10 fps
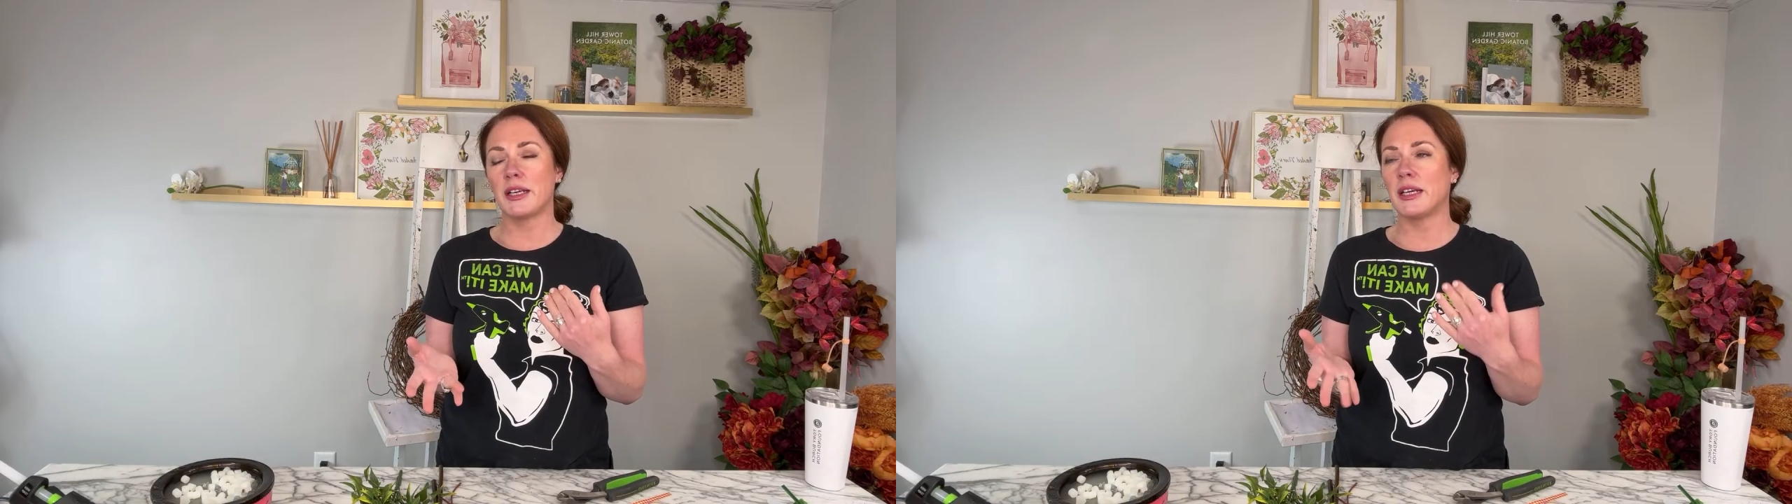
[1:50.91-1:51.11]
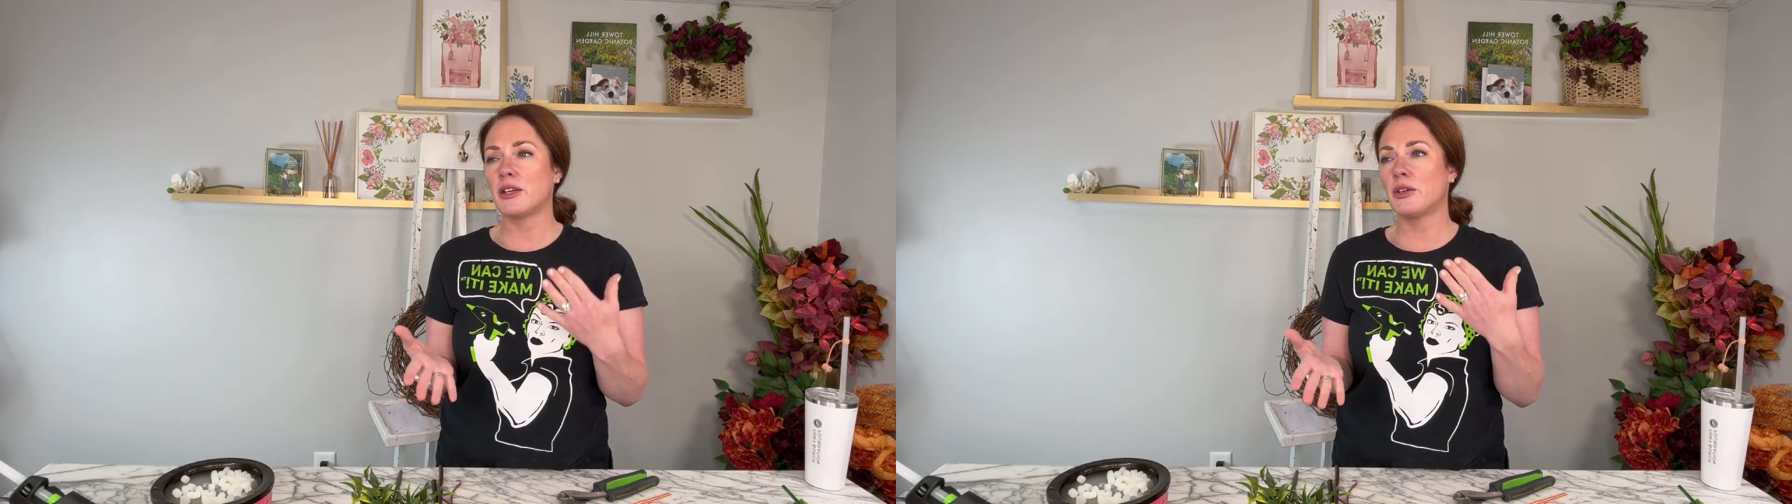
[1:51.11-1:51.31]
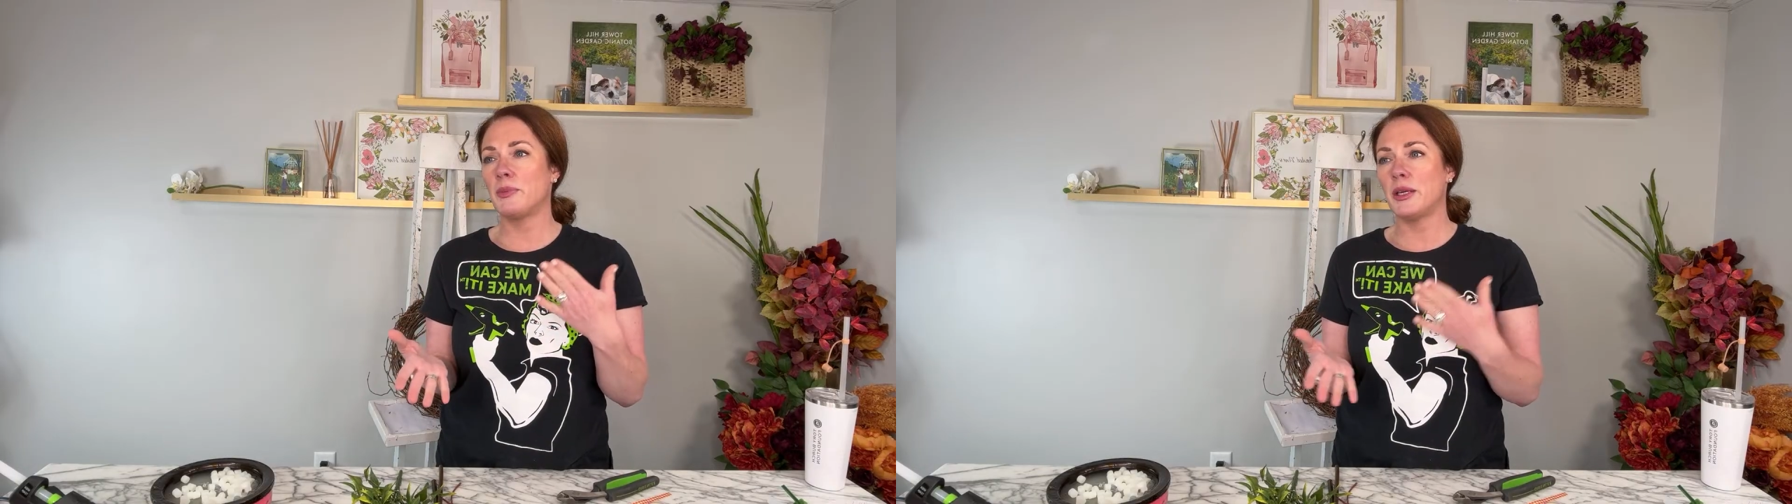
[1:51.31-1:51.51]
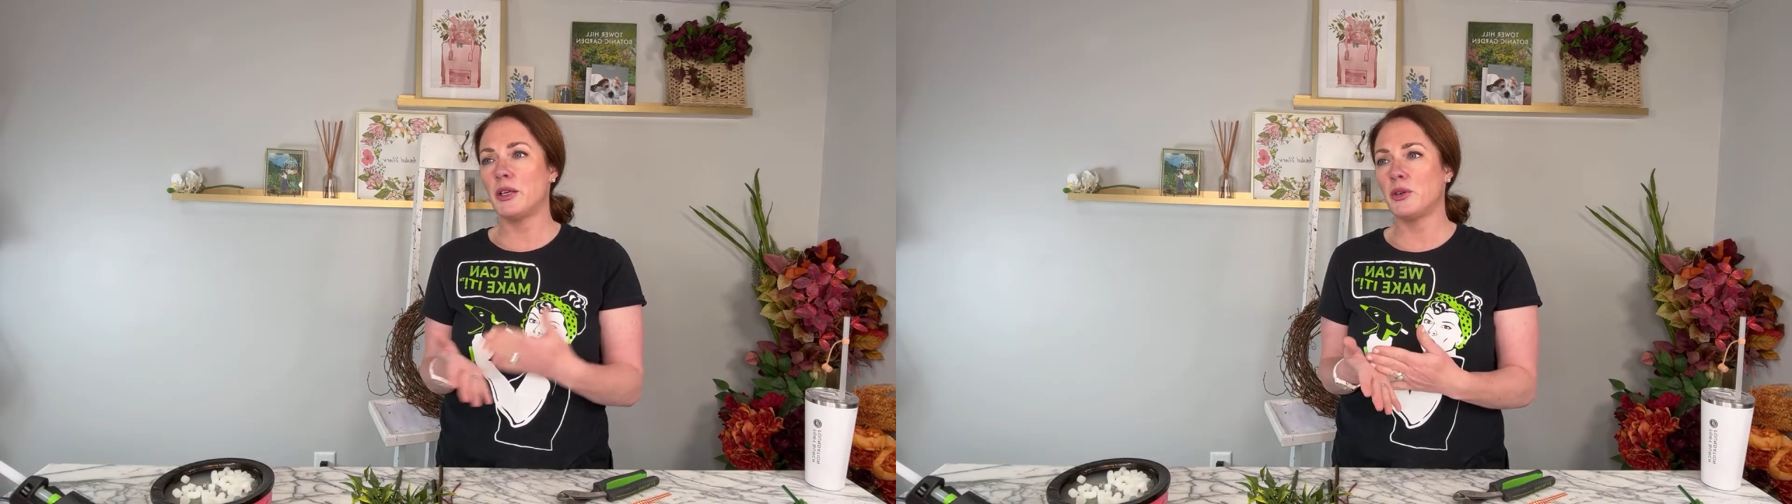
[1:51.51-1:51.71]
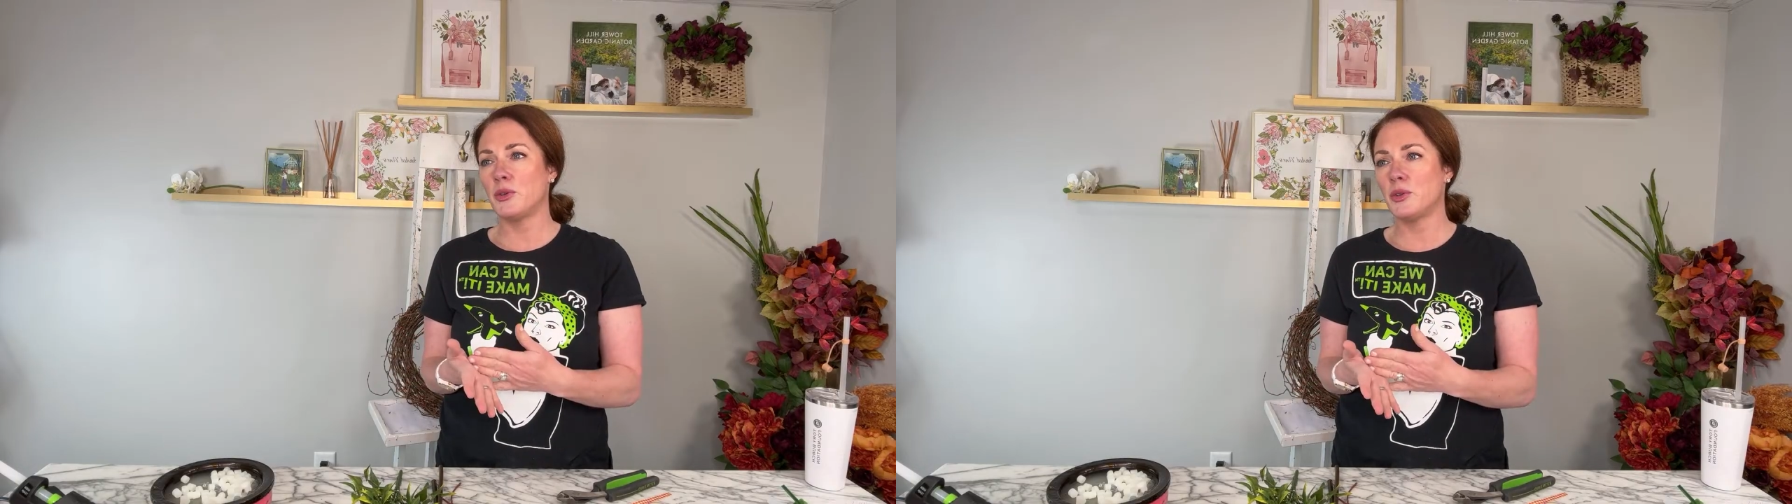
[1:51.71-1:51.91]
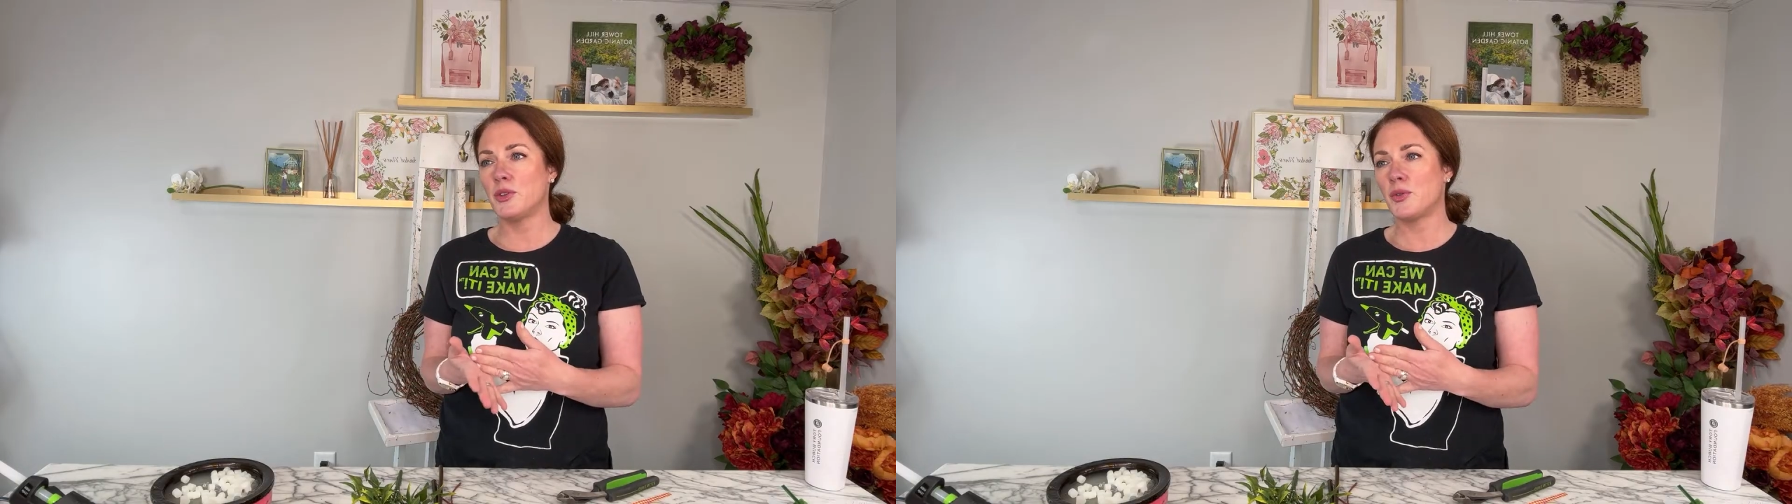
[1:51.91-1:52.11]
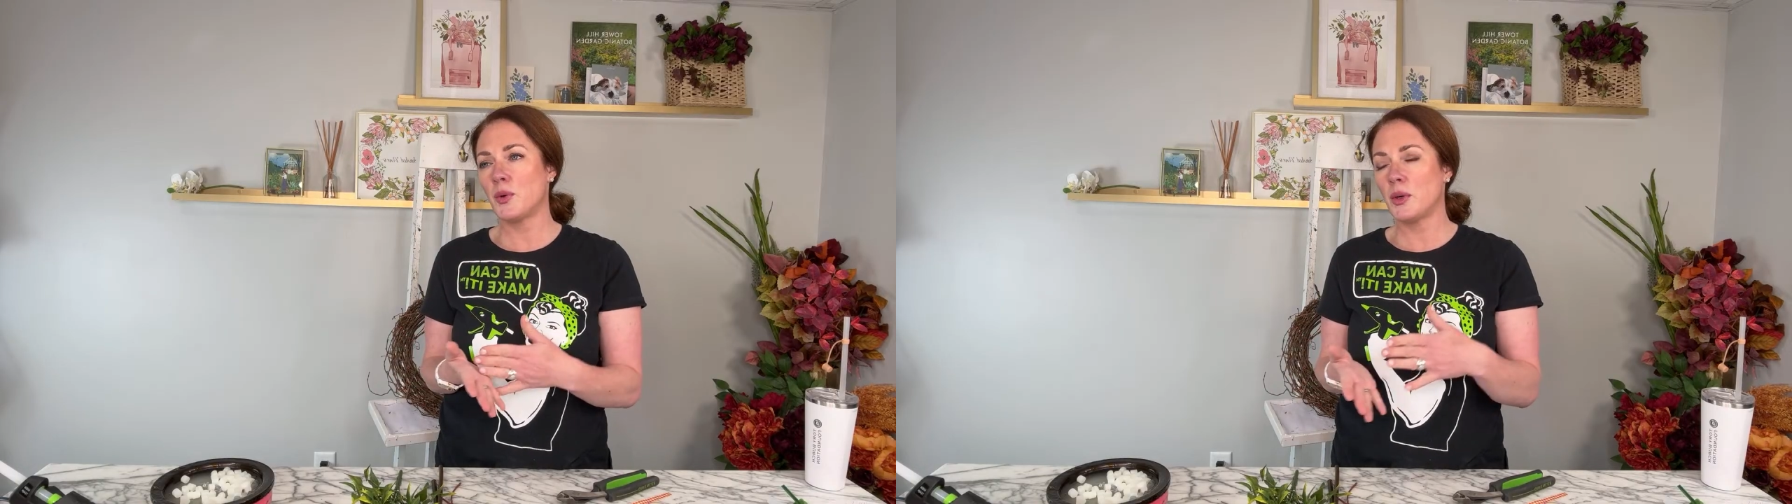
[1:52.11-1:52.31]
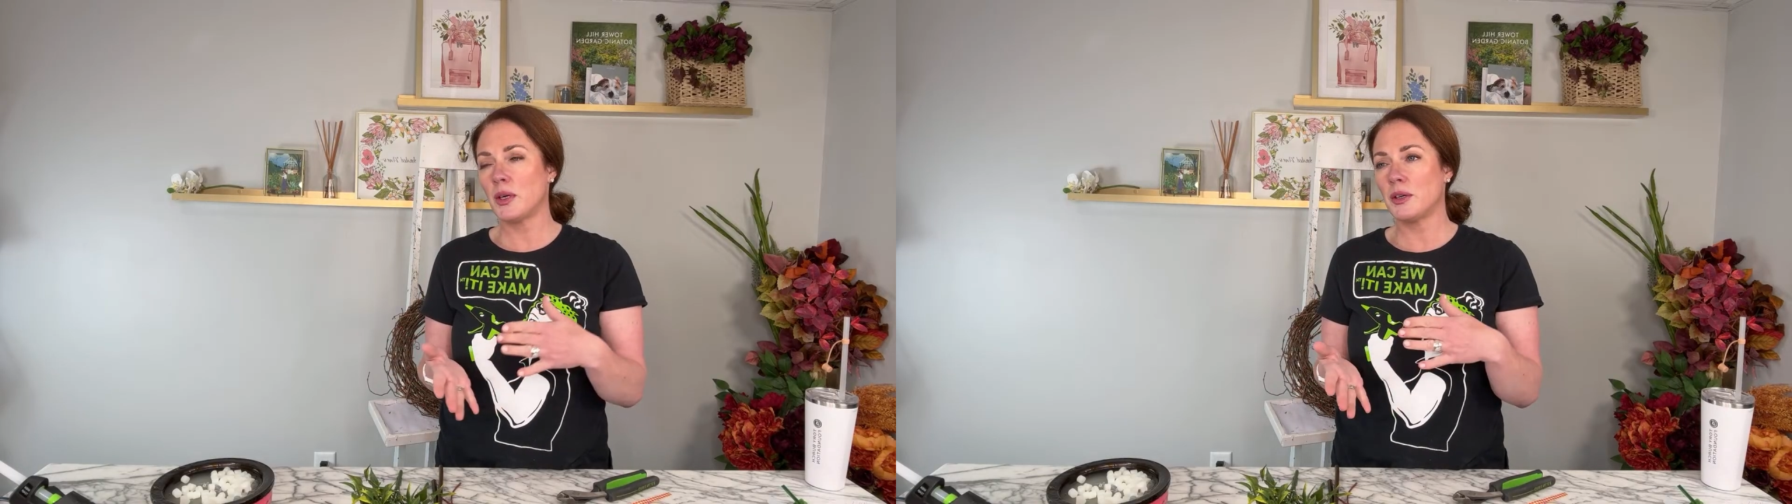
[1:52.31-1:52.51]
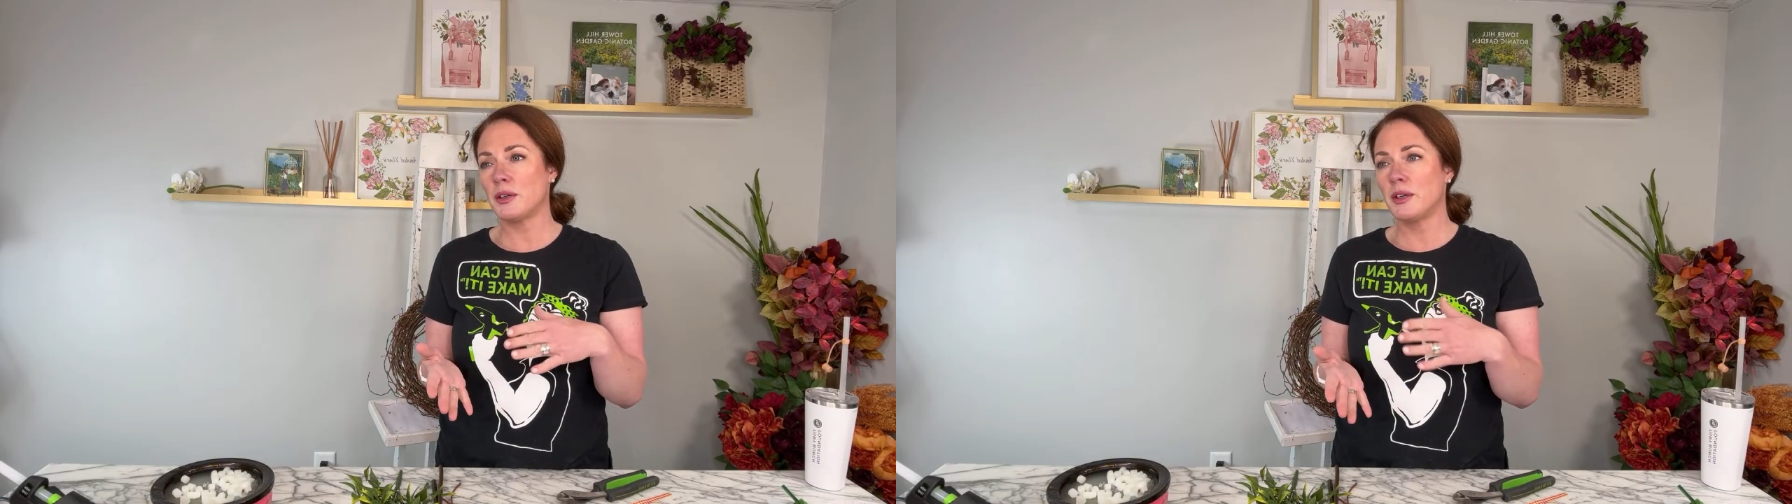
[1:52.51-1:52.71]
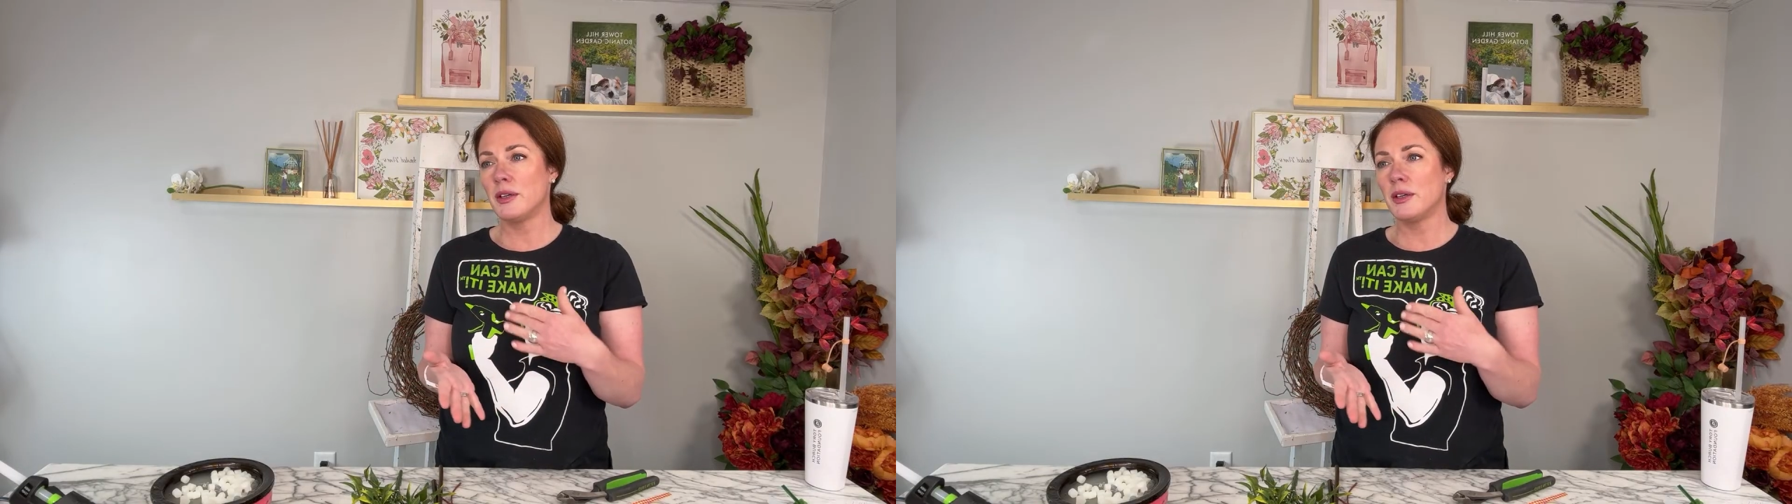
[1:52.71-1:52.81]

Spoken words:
it could be used for